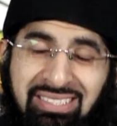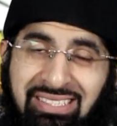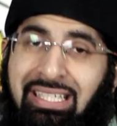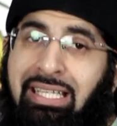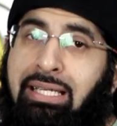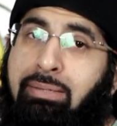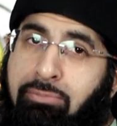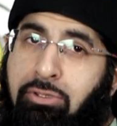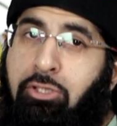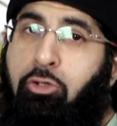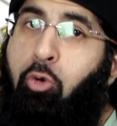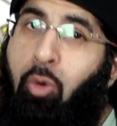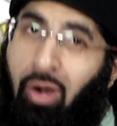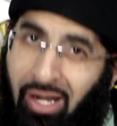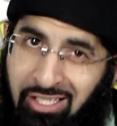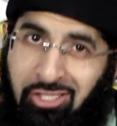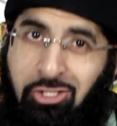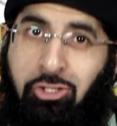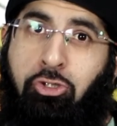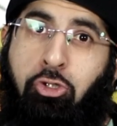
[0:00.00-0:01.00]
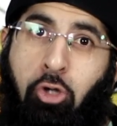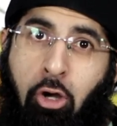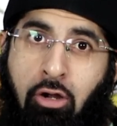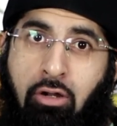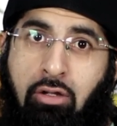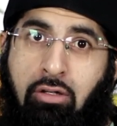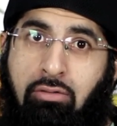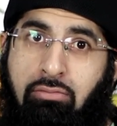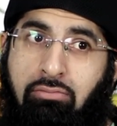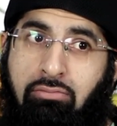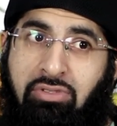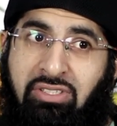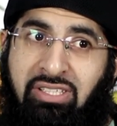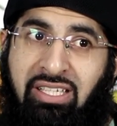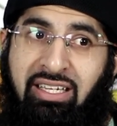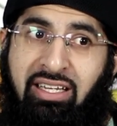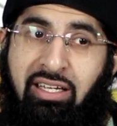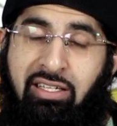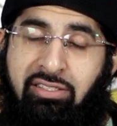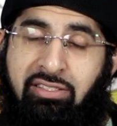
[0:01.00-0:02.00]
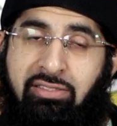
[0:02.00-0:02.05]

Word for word: seems quite strong seen